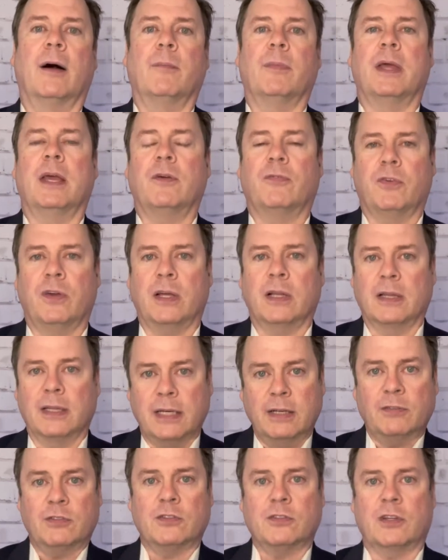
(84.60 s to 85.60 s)
if he
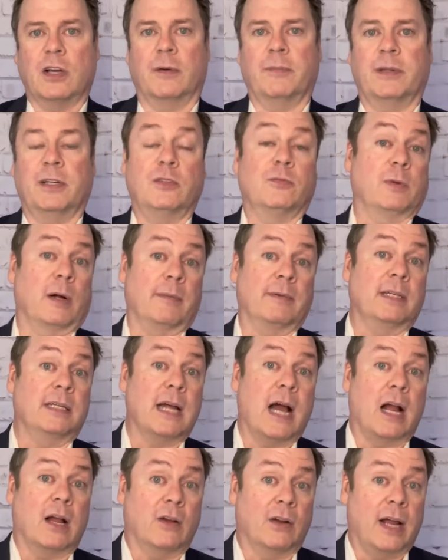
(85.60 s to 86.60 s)
leaves his company, he's probably
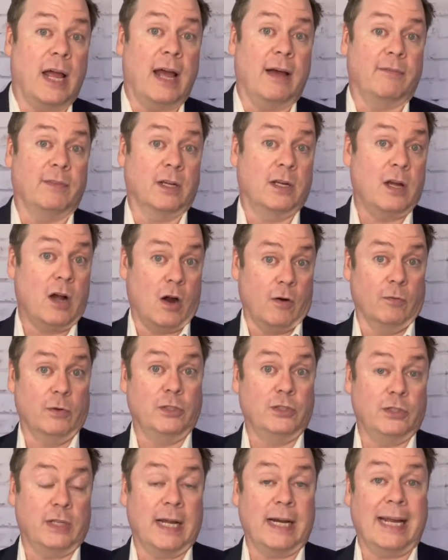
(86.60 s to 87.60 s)
not going to have the
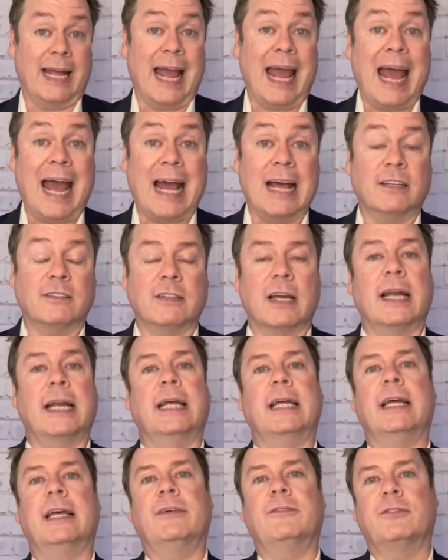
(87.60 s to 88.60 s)
coverage that he has. And
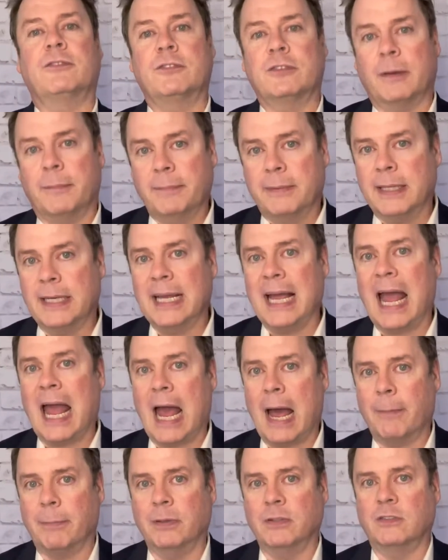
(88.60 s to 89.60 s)
if something
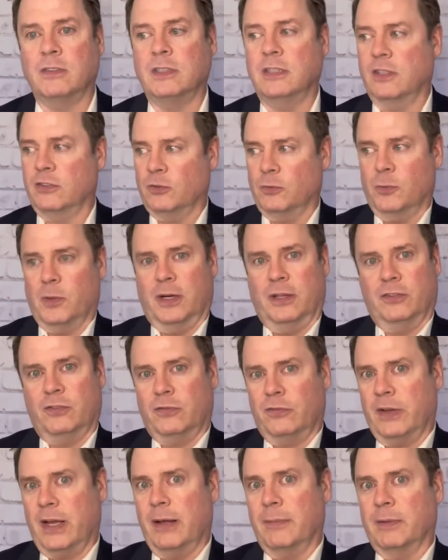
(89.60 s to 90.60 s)
happens, he doesn't want his
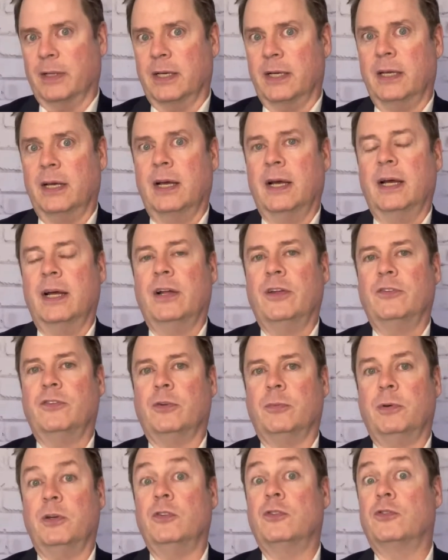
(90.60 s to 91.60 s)
family to
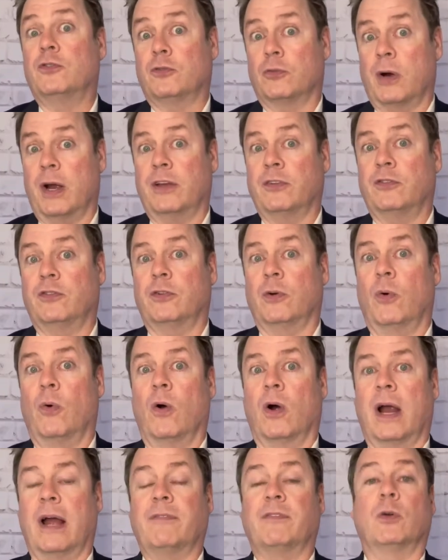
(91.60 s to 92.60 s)
be stressed
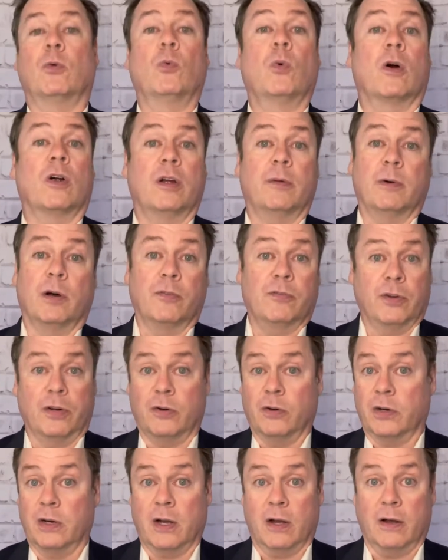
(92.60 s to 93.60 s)
or have to worry about
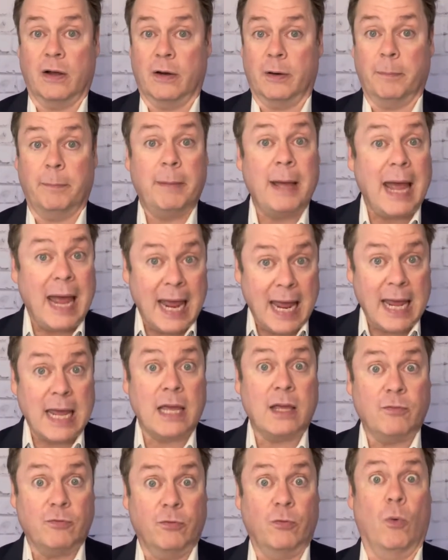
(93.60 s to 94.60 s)
figuring out how to
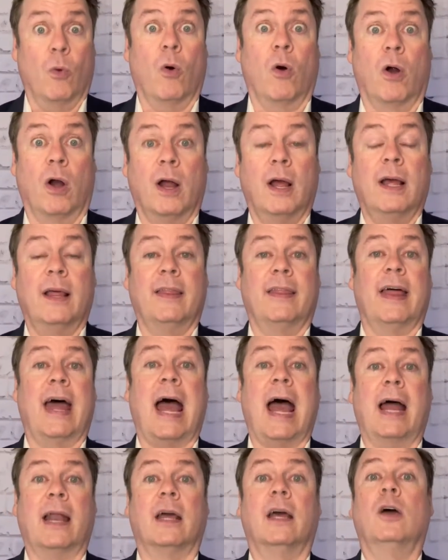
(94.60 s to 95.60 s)
pay for
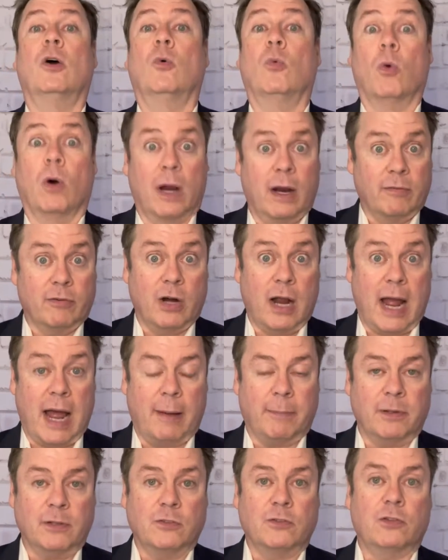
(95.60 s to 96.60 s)
that, whatever
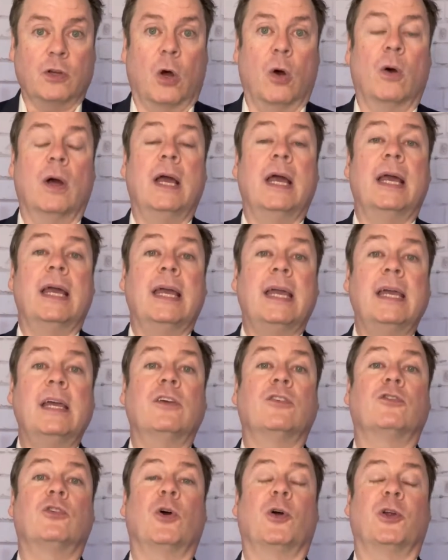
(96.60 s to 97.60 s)
happens. So he
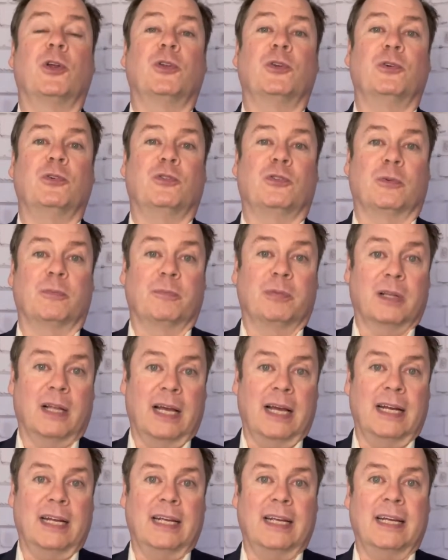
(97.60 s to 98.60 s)
is going to do some
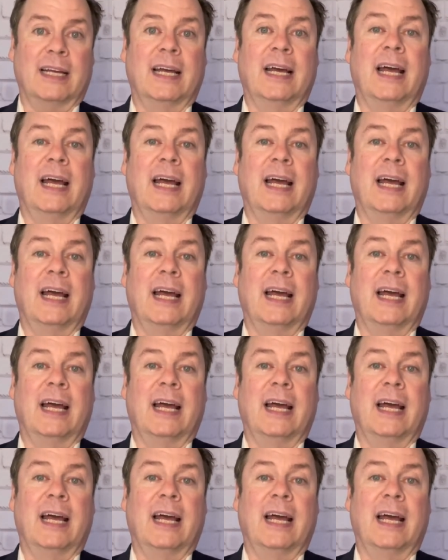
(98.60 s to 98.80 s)
planning,